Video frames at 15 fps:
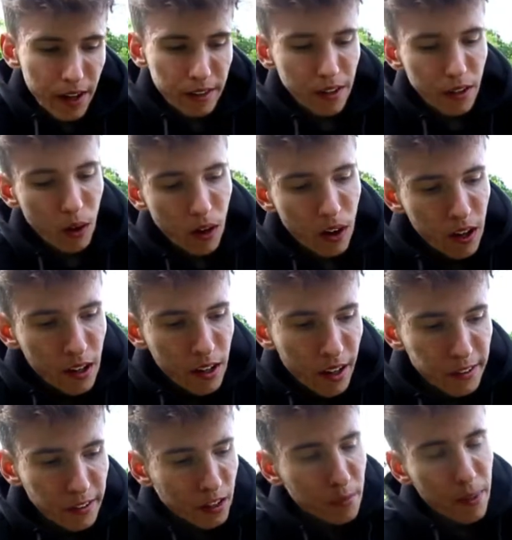They're not as
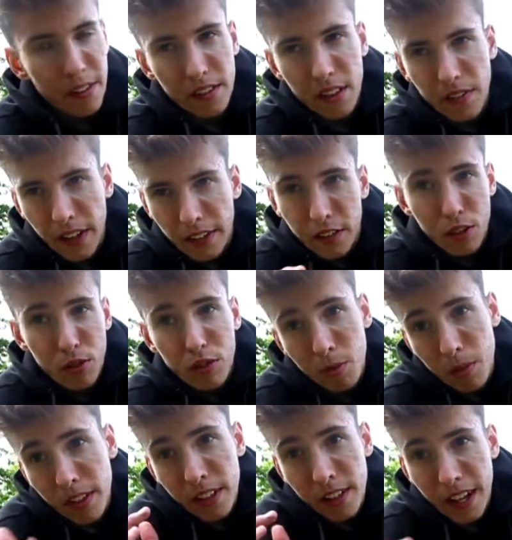expensive as they used to be.
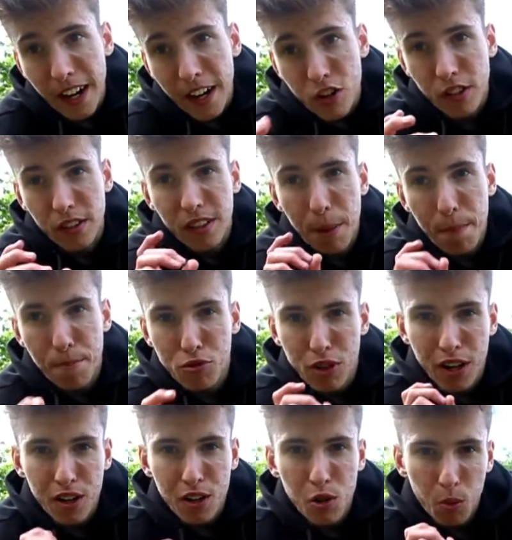I did actually see a
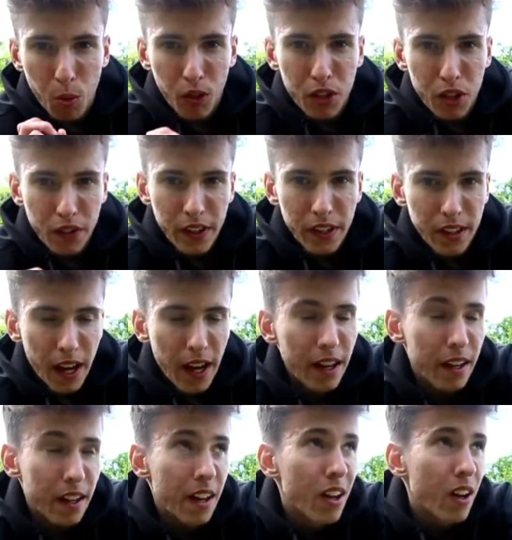brand new one the other
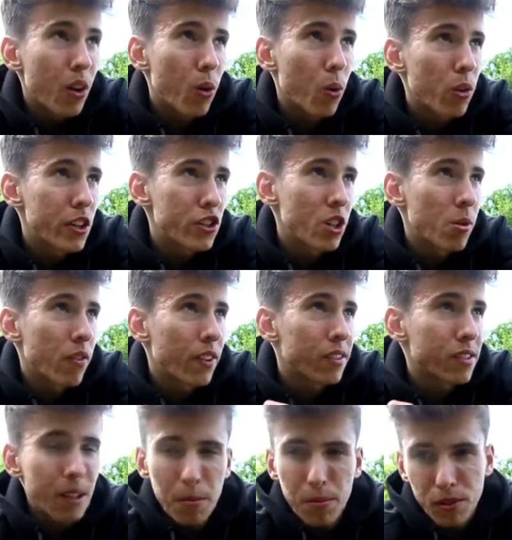day, all legit with a
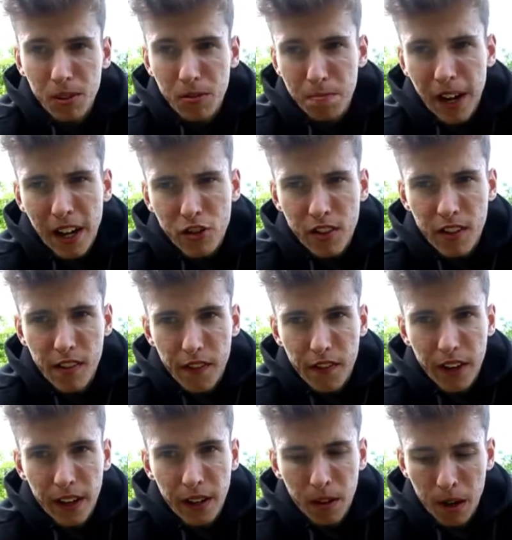Samsung battery and
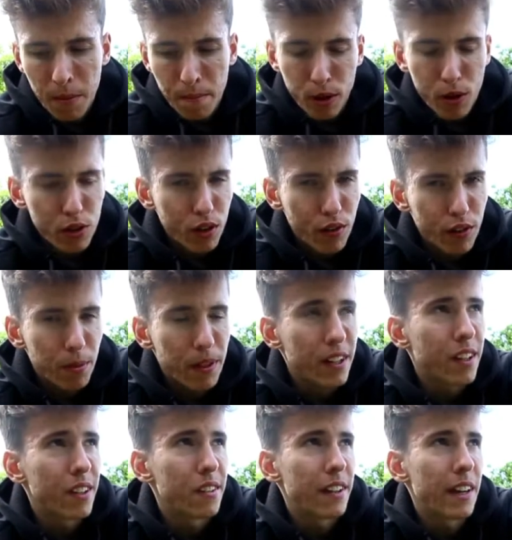everything, and Bluetooth
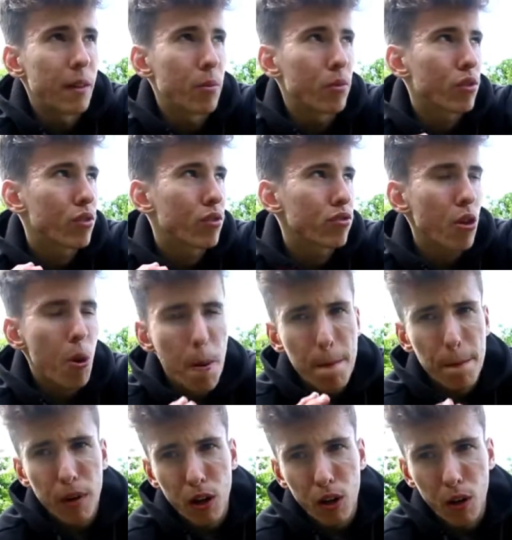speakers in it. It was chrome
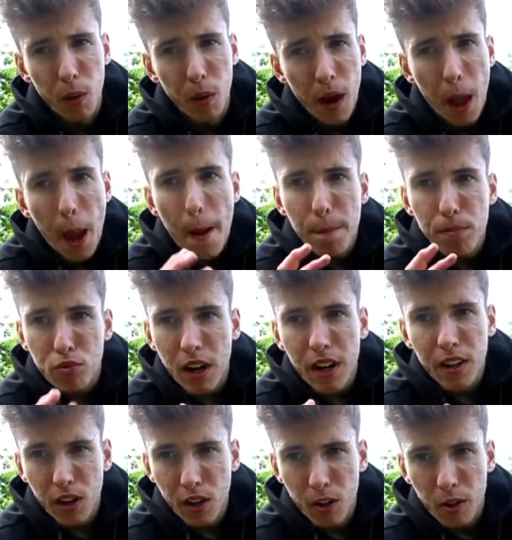blue, brand
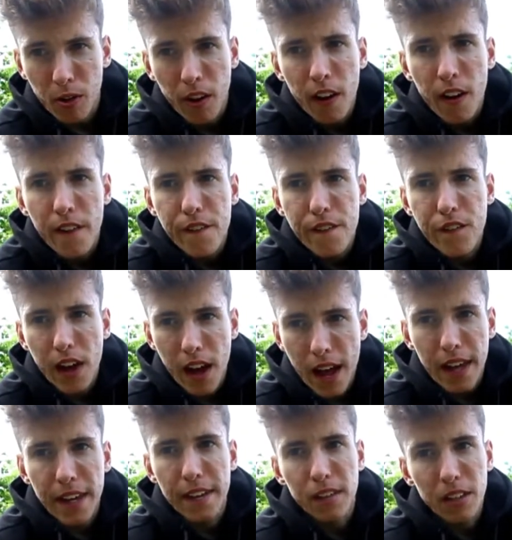new, for
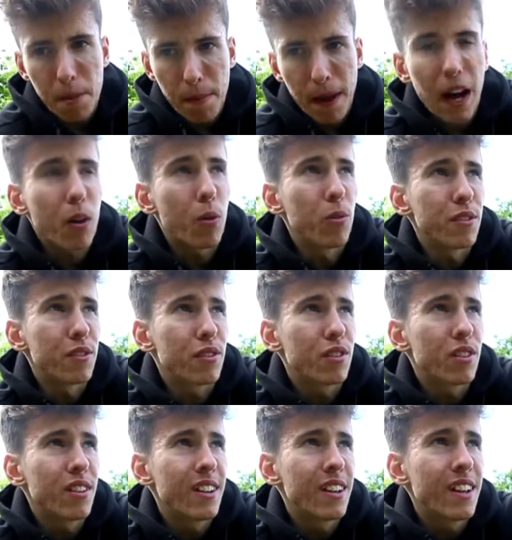£80.
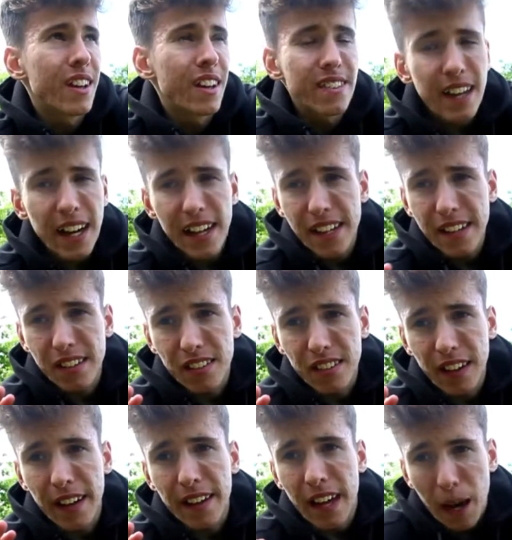That is
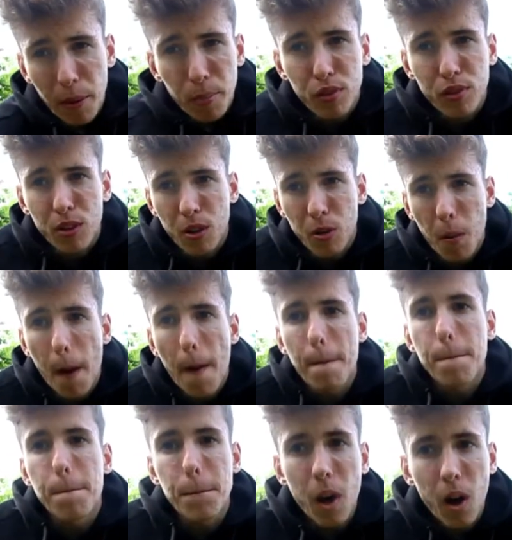an absolute
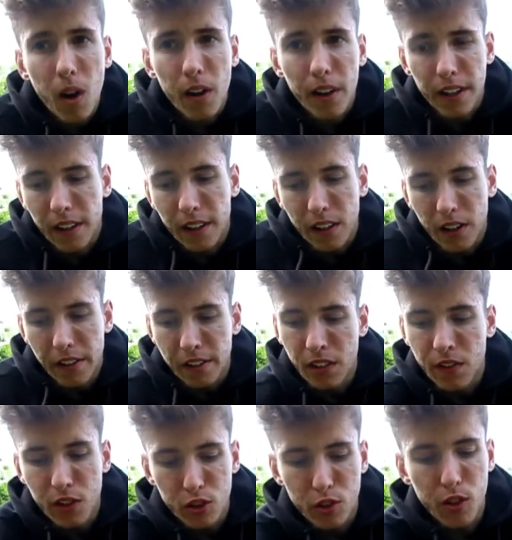bargain, guys, if
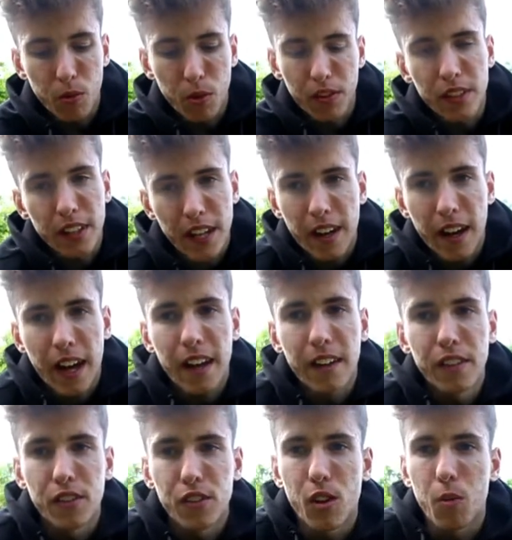you do want to get your
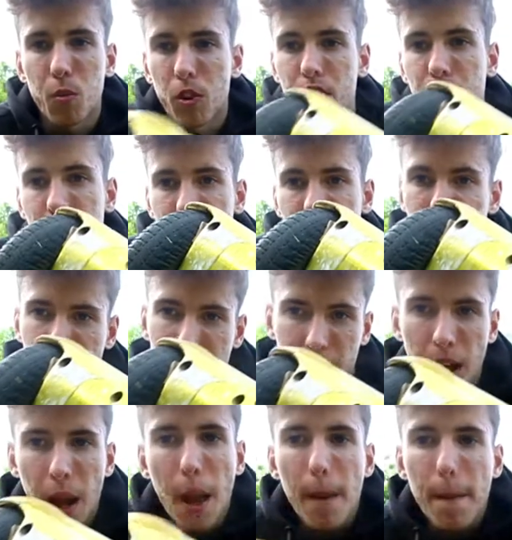hands on one of these
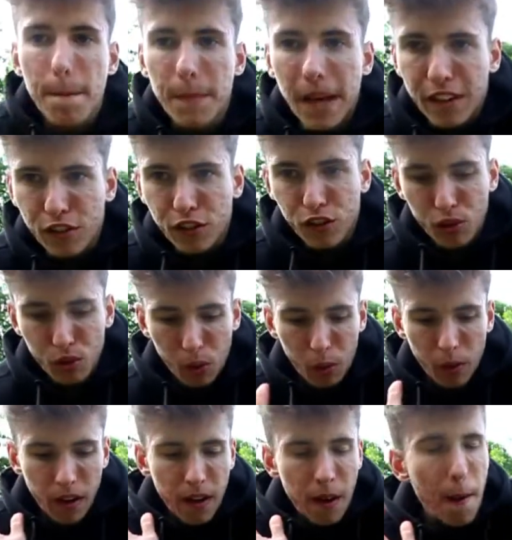
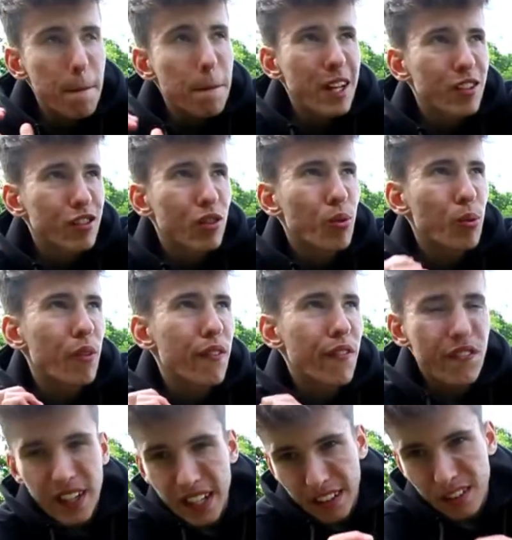mental
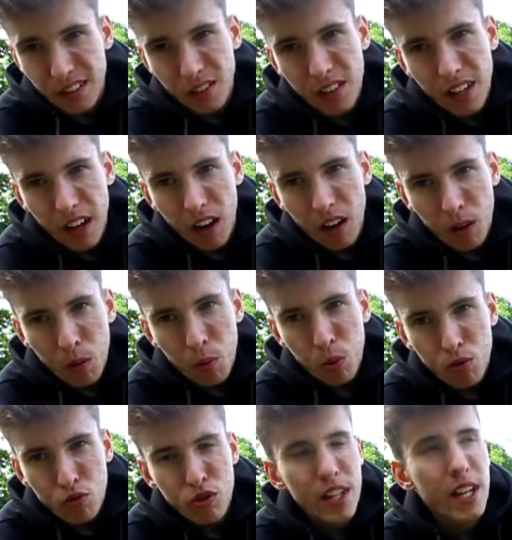thing. So yeah, I would
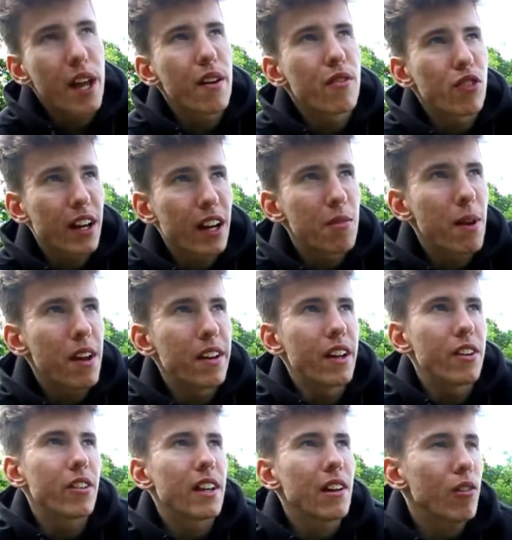really recommend it. And
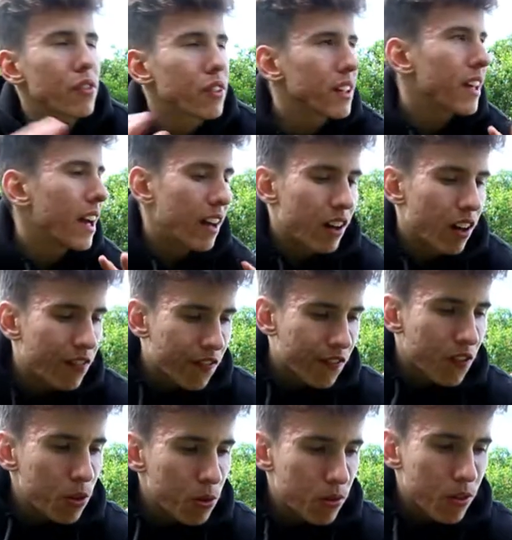you can obviously get a
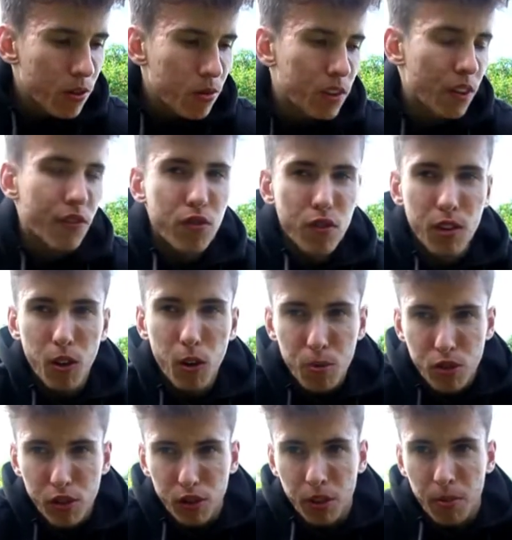few new different
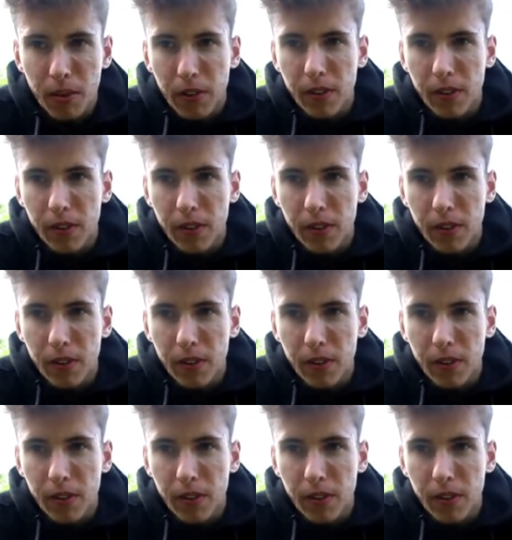options on them now.